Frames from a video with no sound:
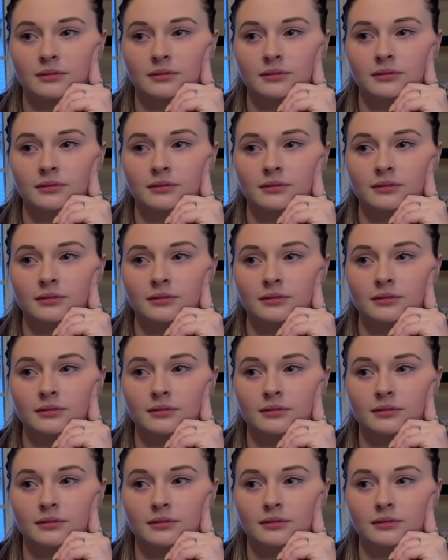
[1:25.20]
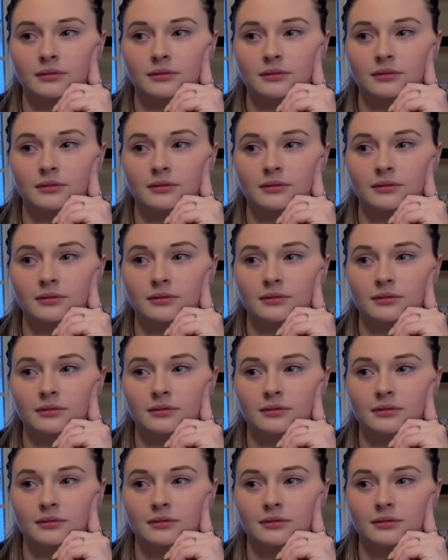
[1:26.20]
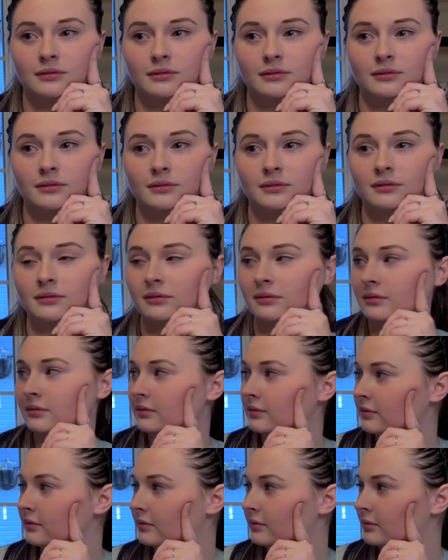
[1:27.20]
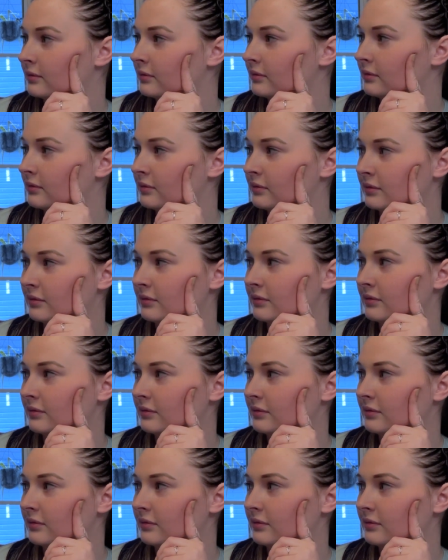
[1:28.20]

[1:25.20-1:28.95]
This person isn't speaking.